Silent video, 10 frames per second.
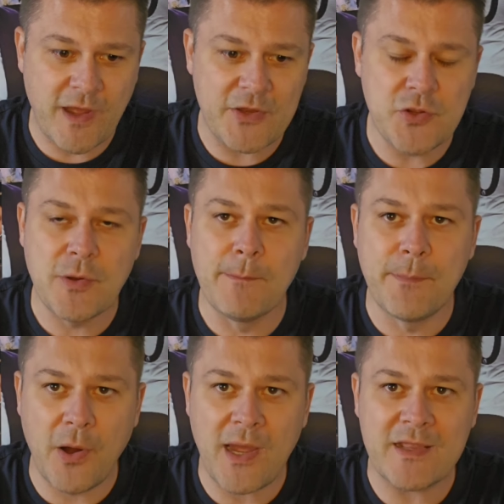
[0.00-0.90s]
and you can
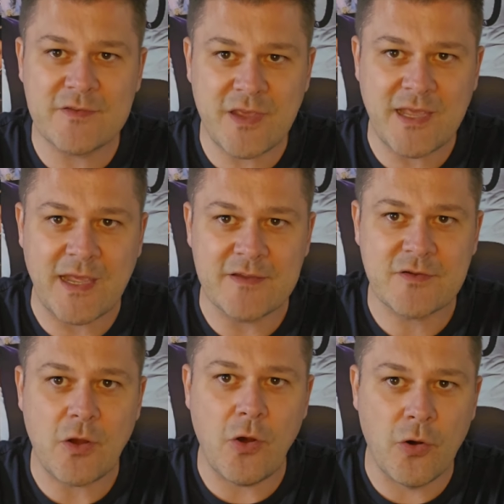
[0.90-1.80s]
buy tickets
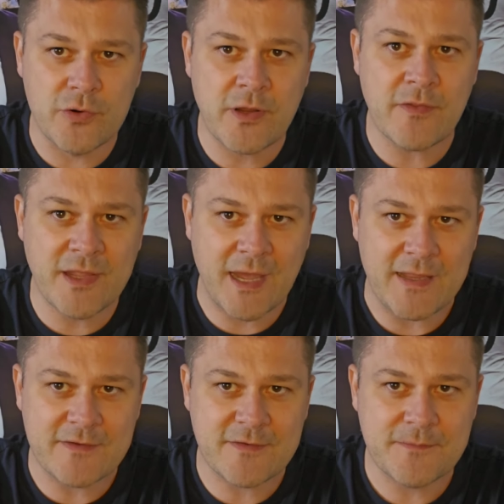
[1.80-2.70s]
on the
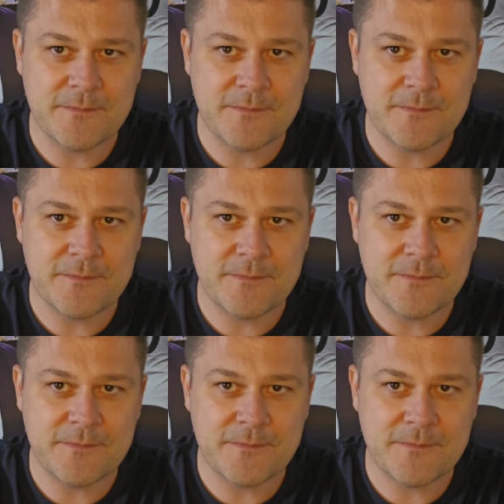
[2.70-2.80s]
gate.